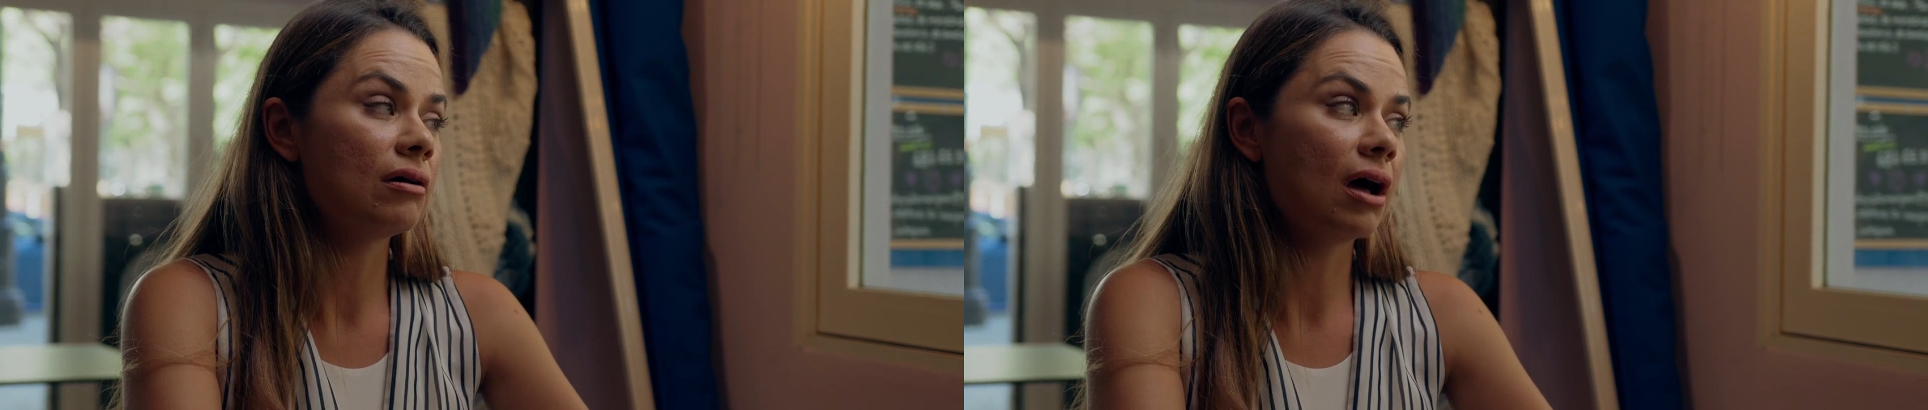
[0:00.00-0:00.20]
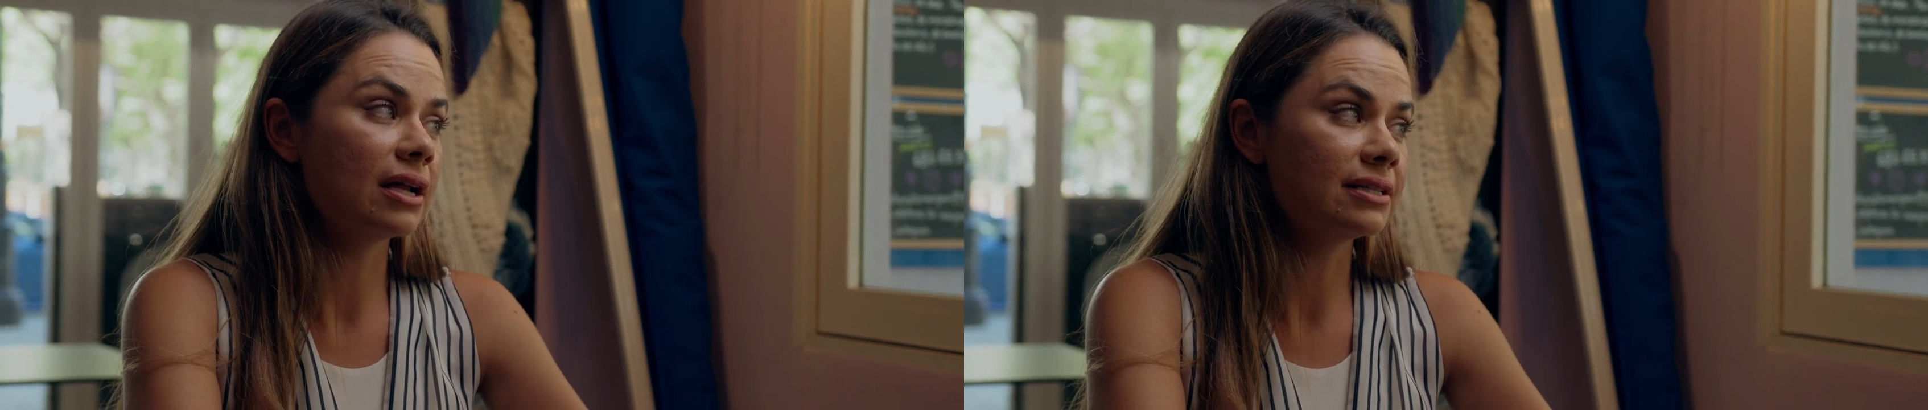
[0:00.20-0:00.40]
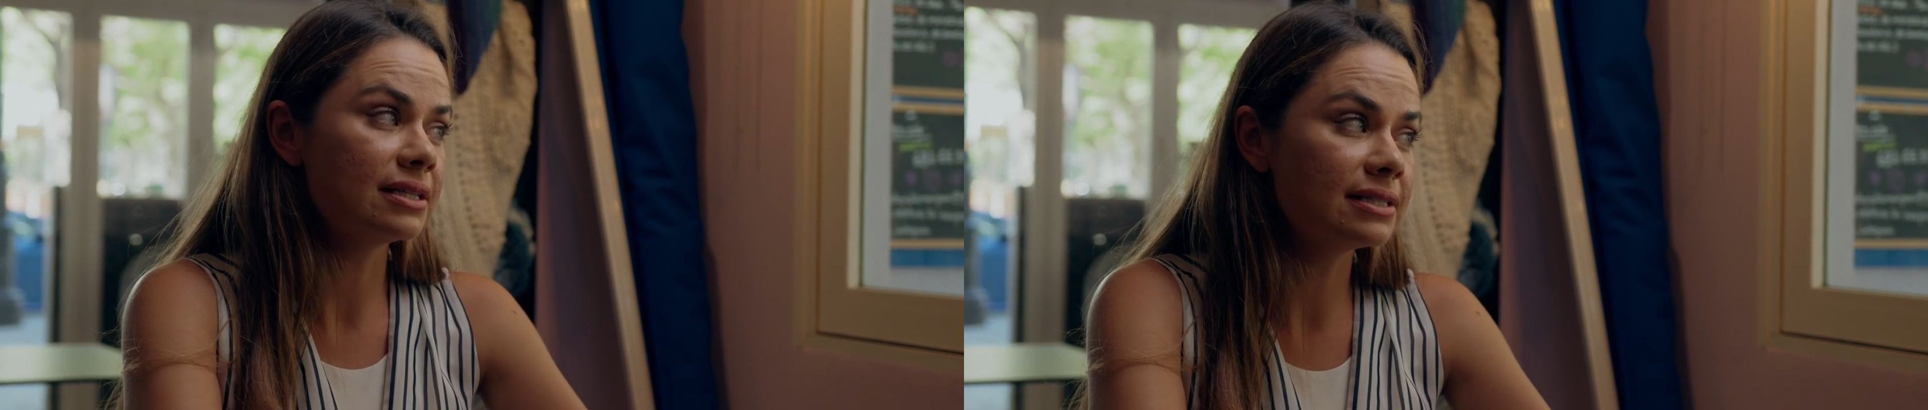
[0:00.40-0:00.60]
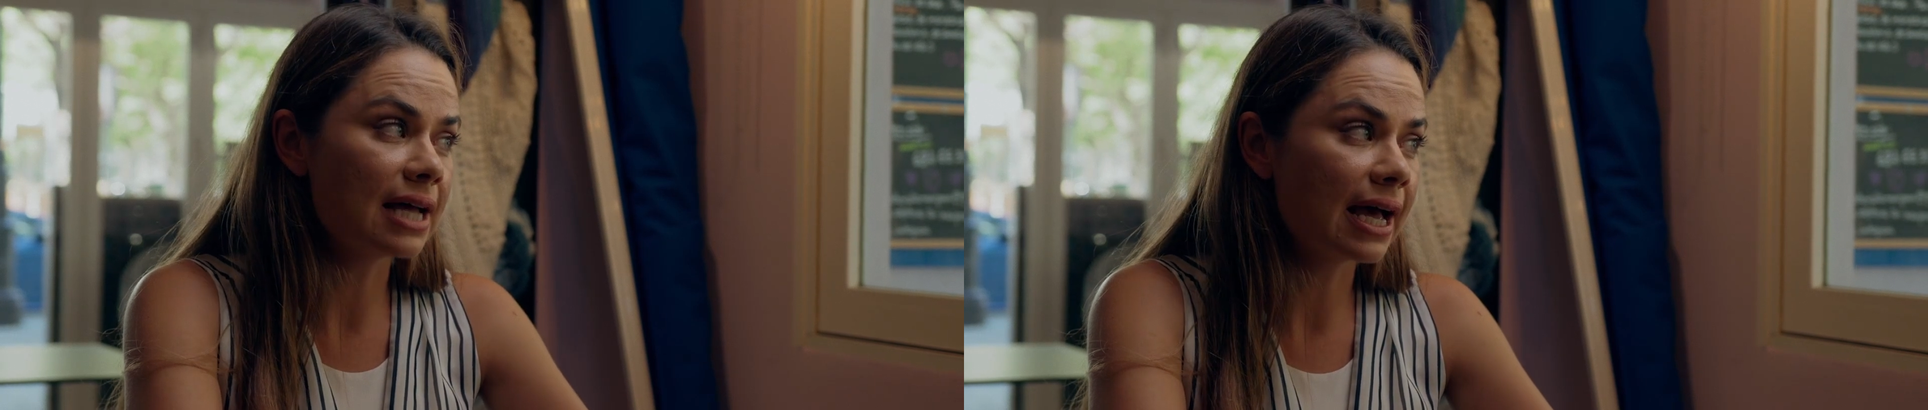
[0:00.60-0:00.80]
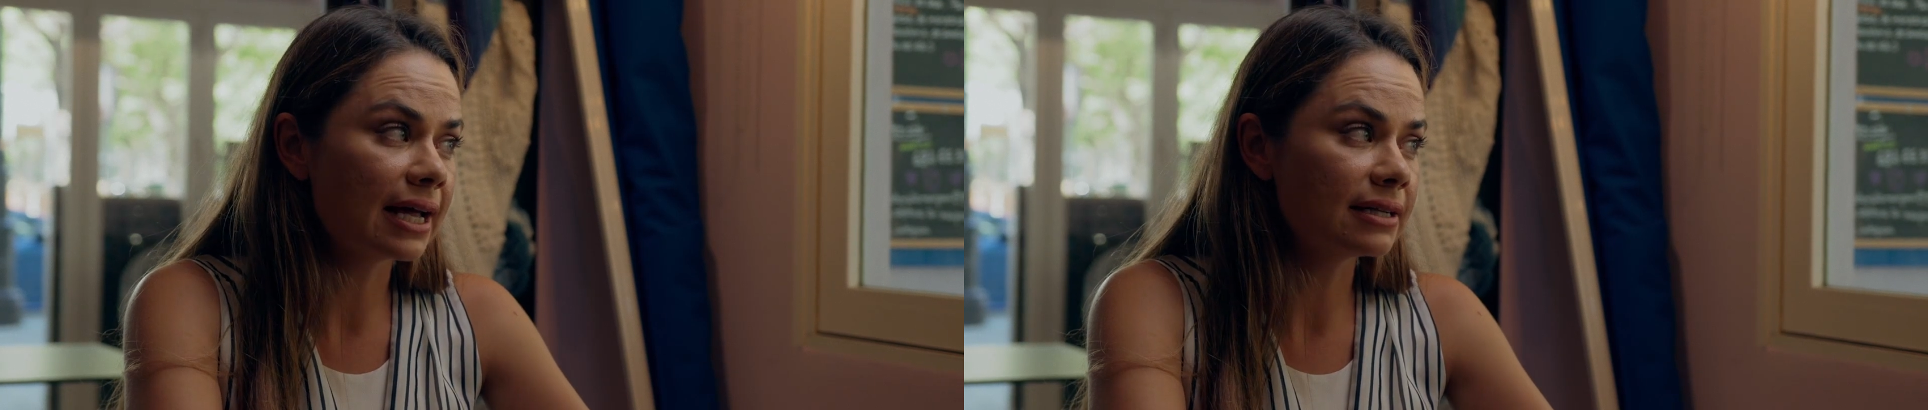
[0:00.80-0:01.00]

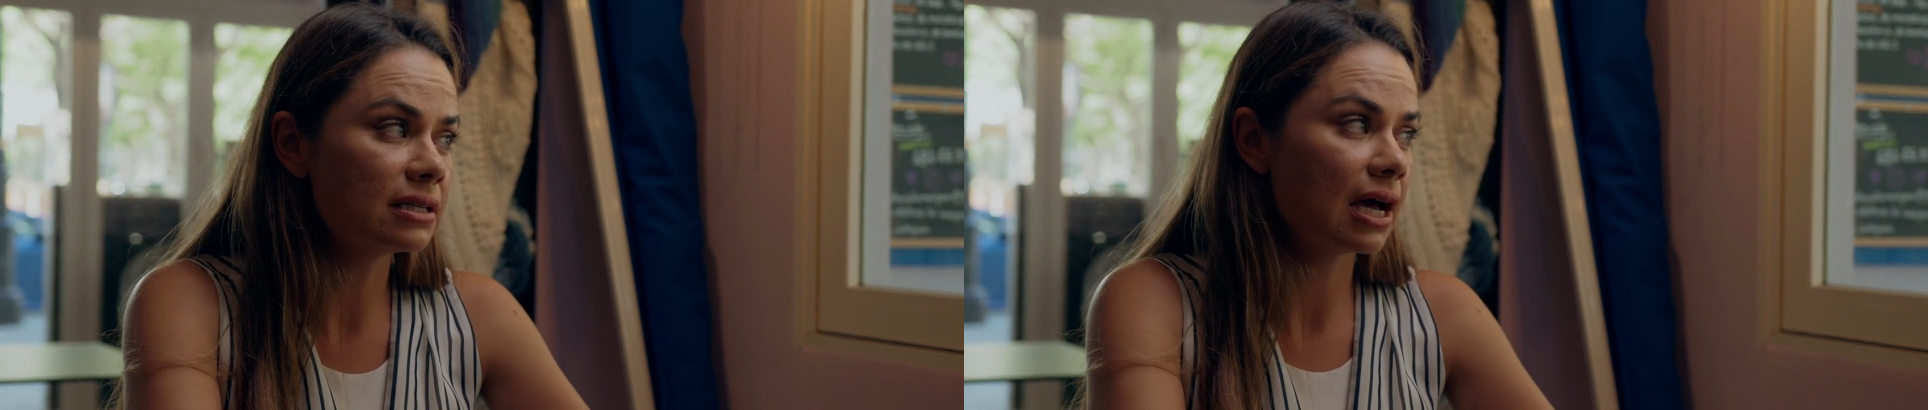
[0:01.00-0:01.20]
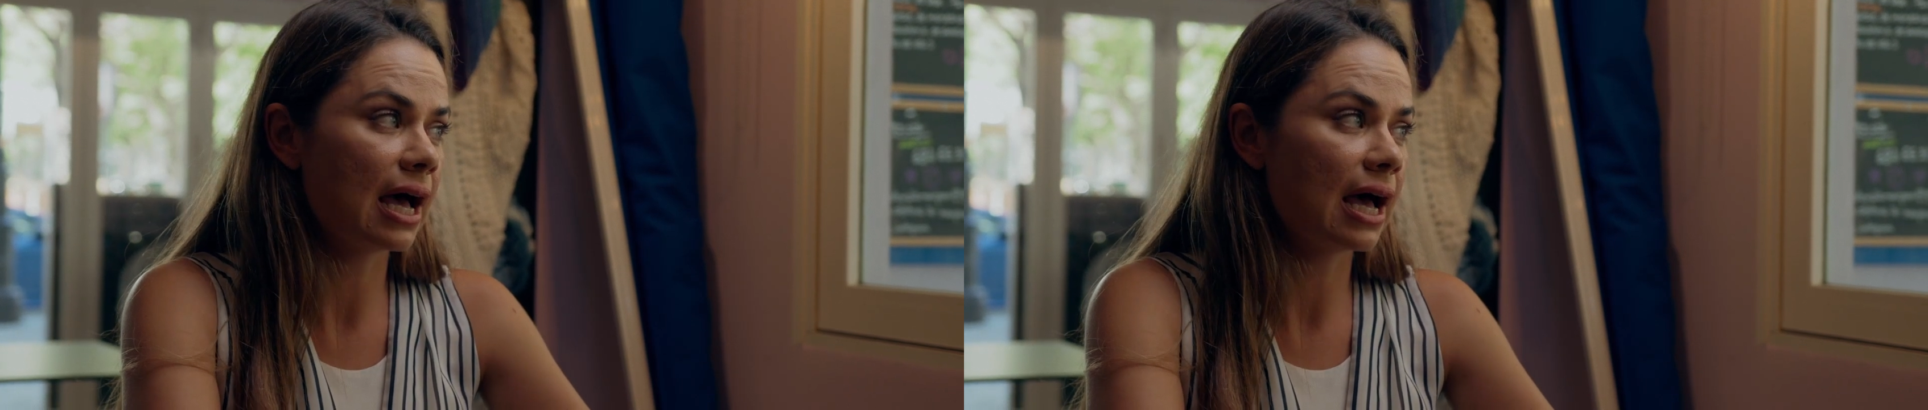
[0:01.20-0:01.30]
understand